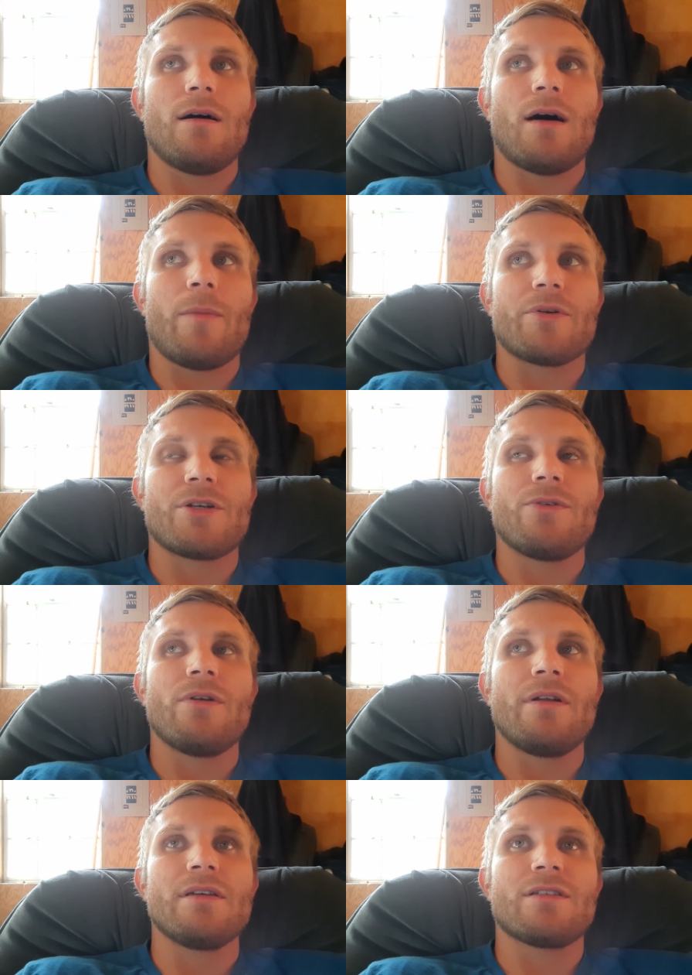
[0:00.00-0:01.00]

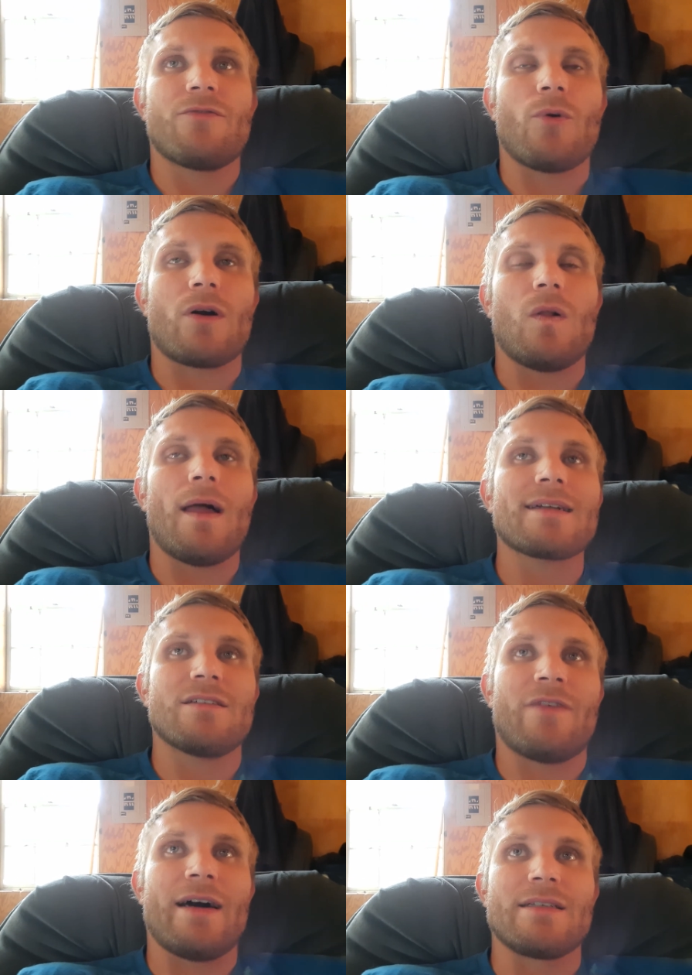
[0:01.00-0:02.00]
opportunities for
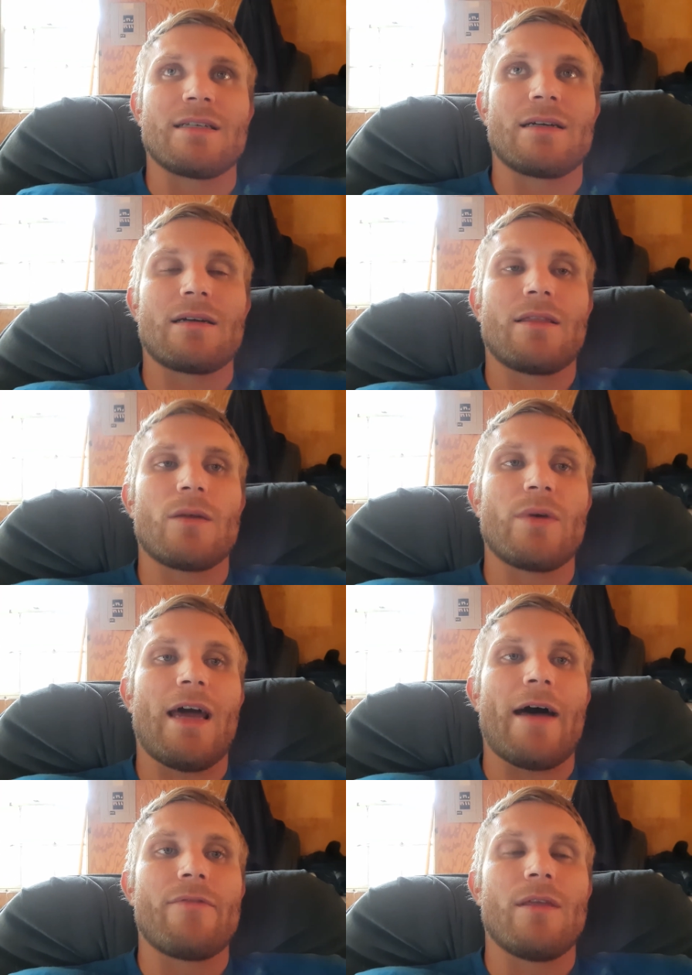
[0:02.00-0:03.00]
collectivizing than we
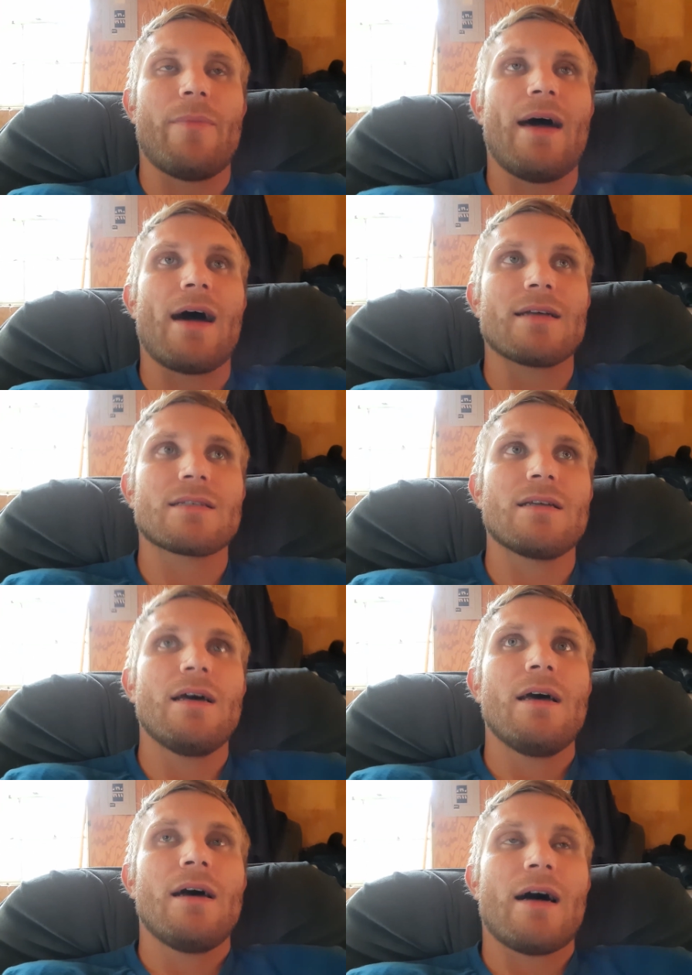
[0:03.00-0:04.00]
have in the past.
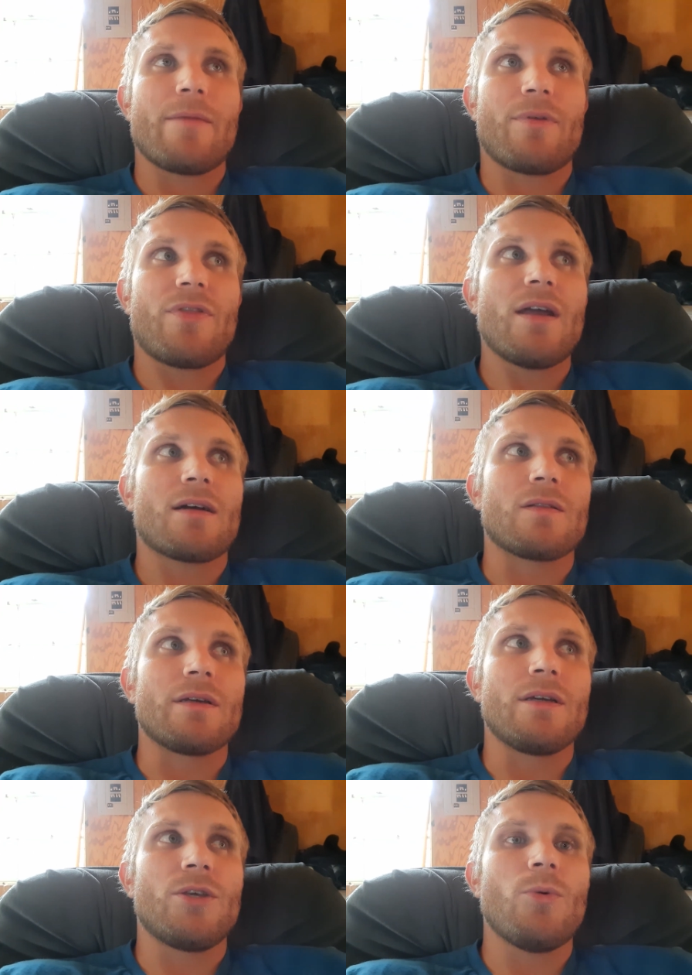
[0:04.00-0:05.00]

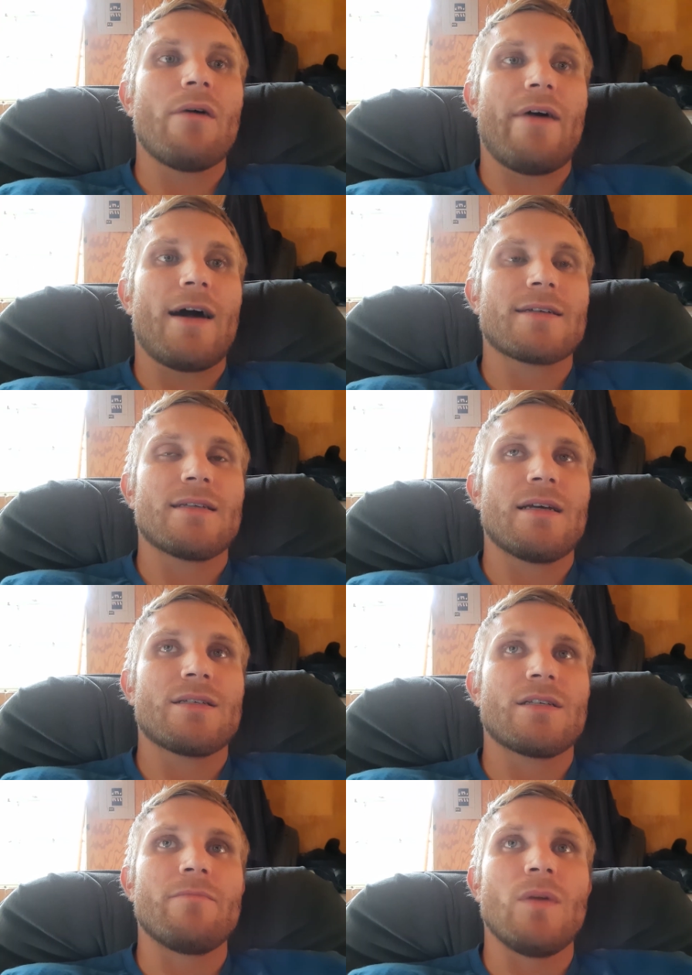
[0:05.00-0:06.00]
Hypothetically, you have
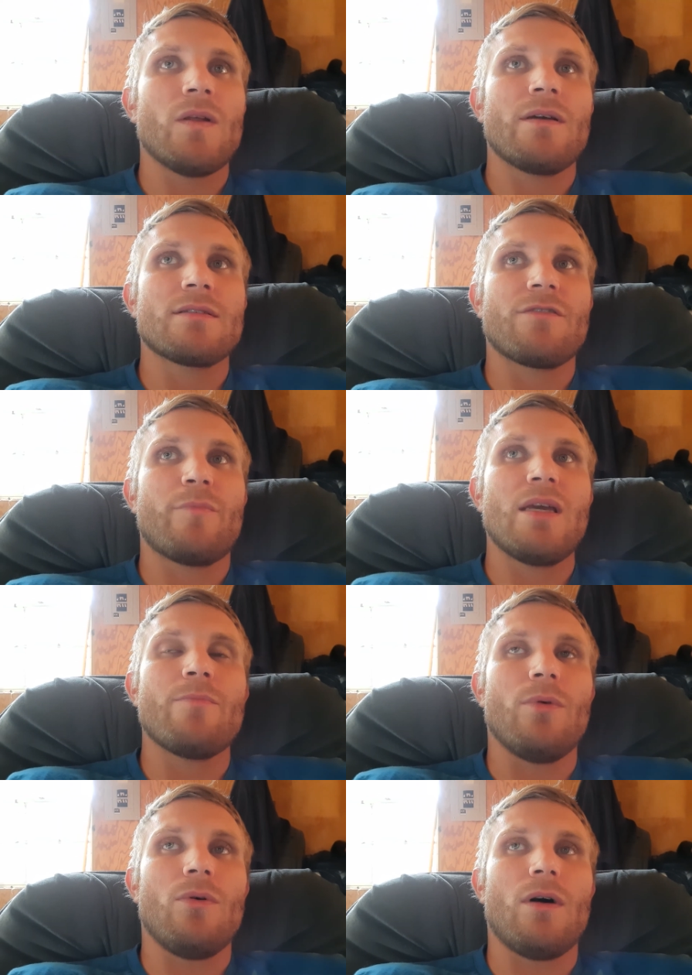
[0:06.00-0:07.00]
access to millions of
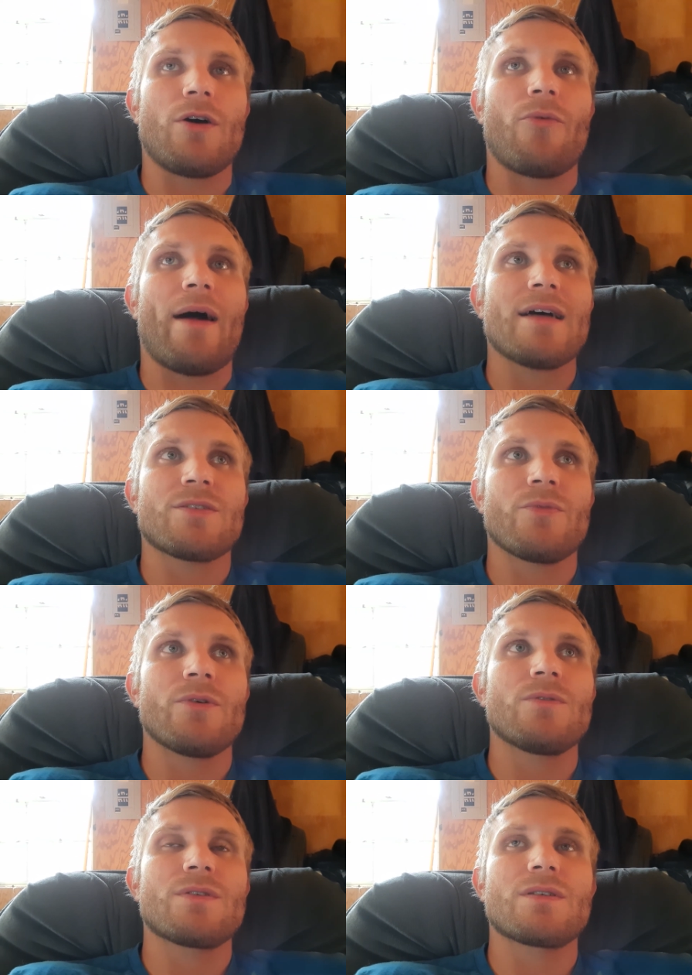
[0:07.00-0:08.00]
people. A
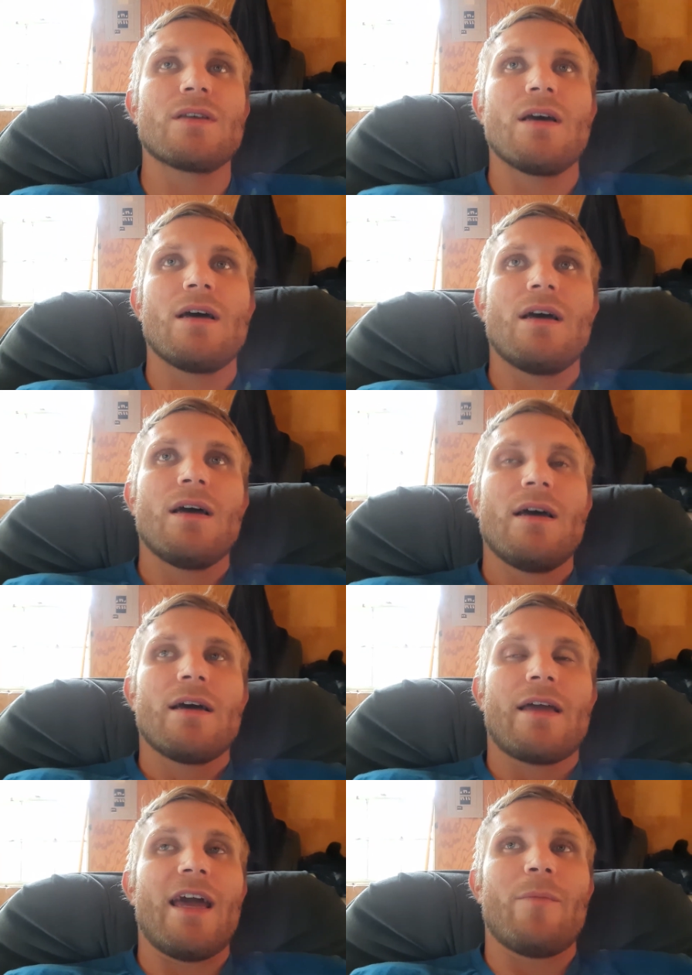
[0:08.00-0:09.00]
grassroots
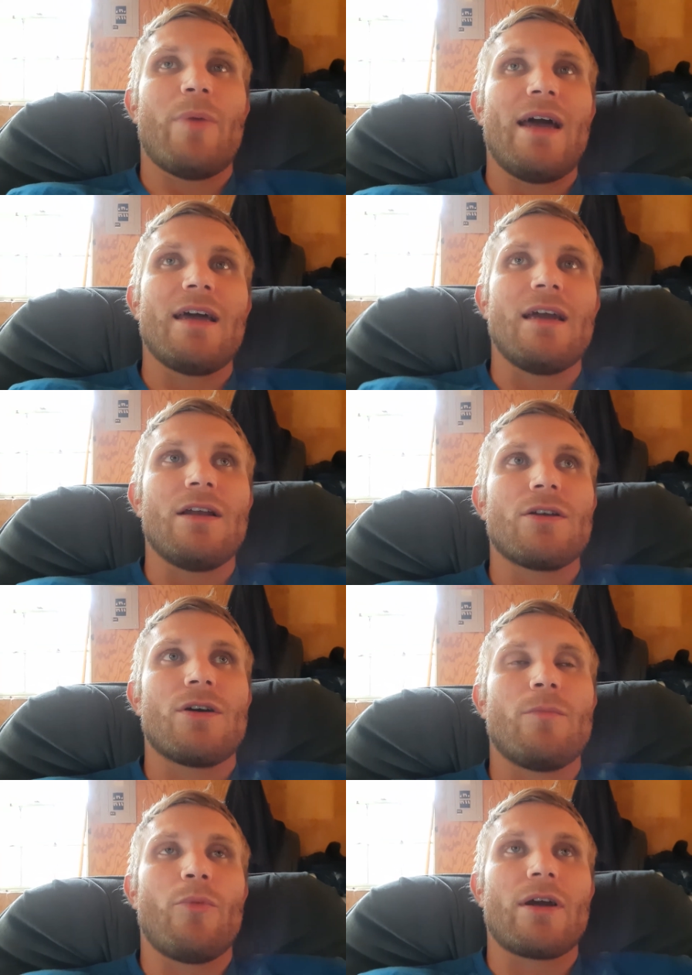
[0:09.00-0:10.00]
campaign
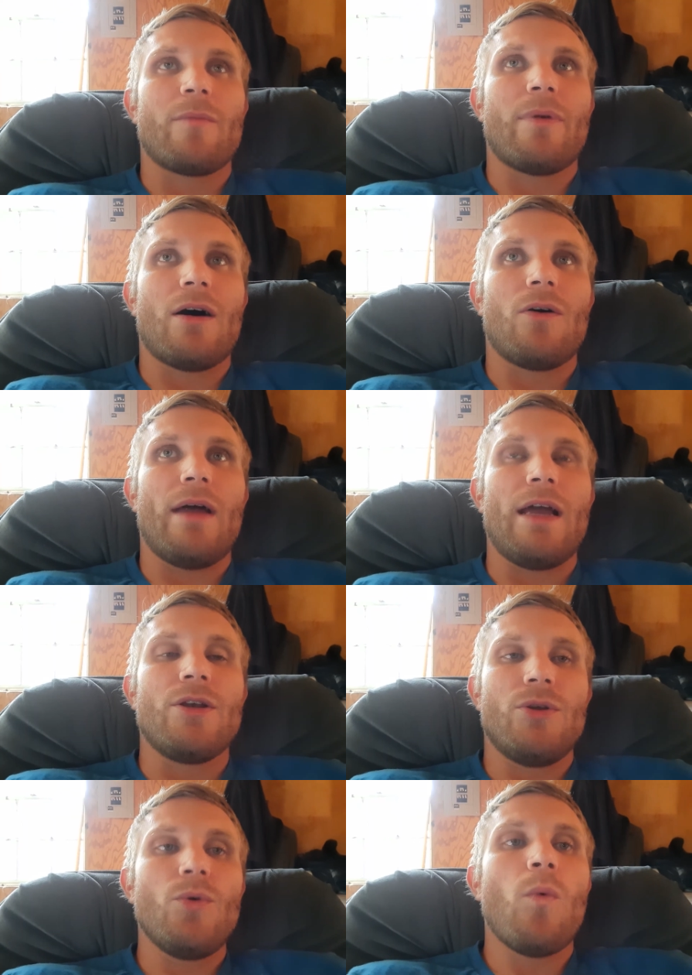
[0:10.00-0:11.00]
could bring about a
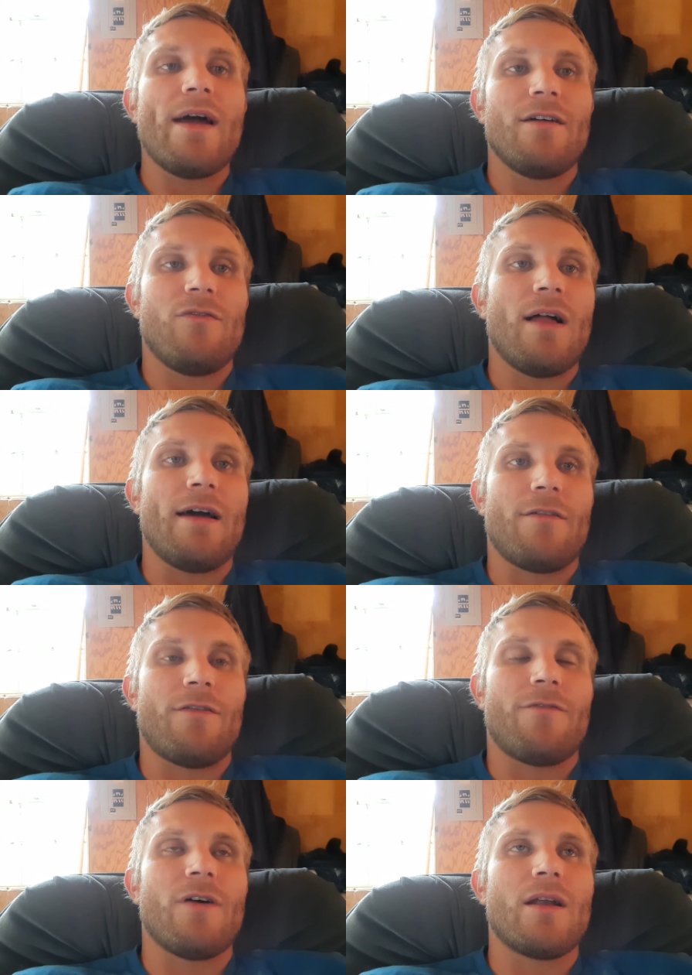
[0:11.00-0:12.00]
new way of
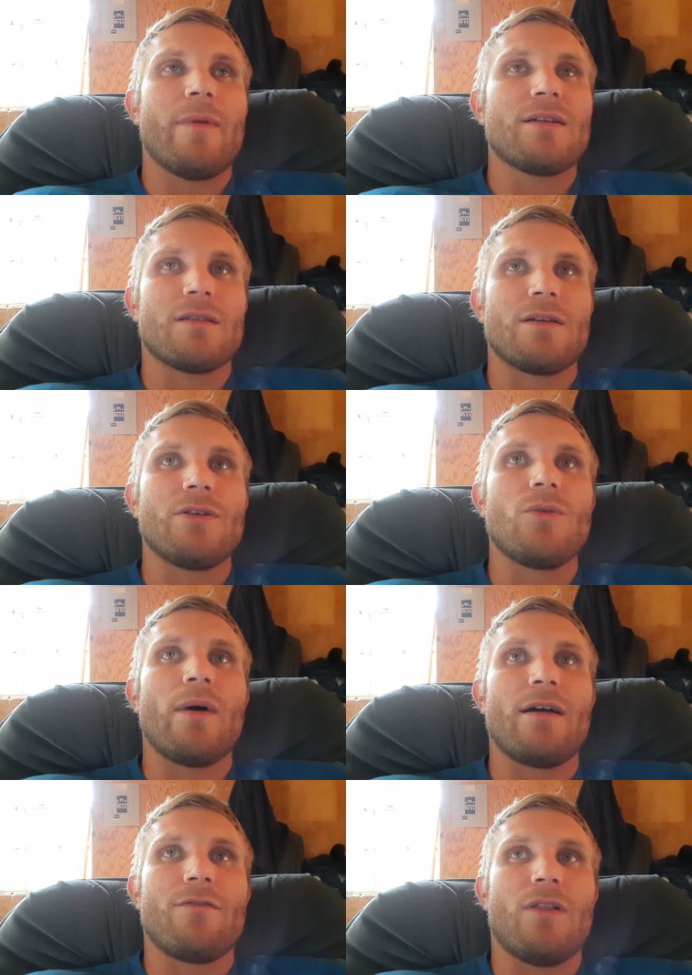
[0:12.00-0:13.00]
life, a fundamentally new
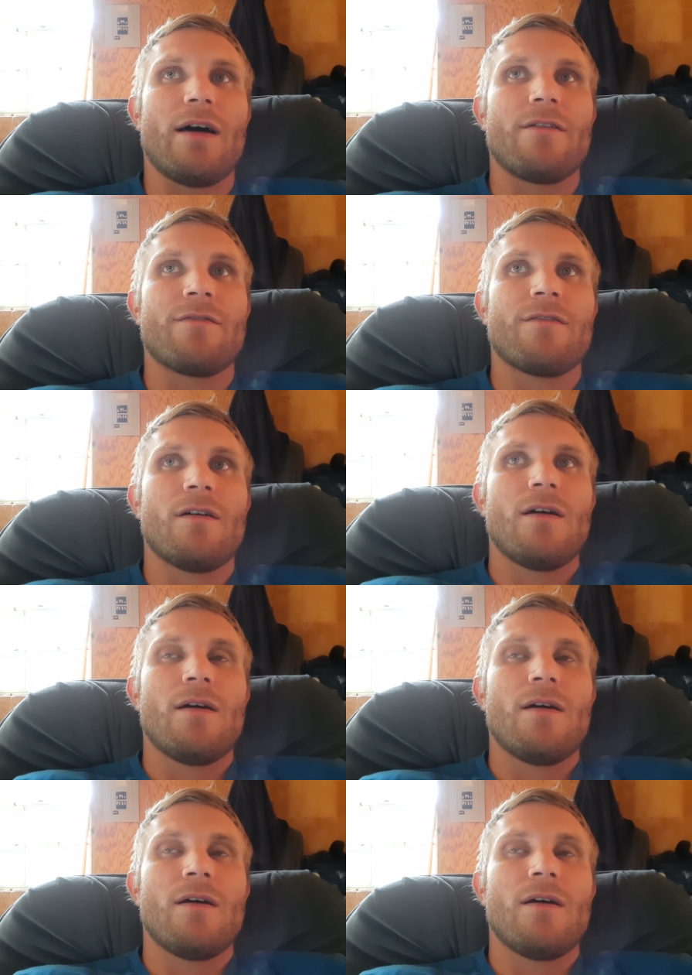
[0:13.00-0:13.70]
way of life,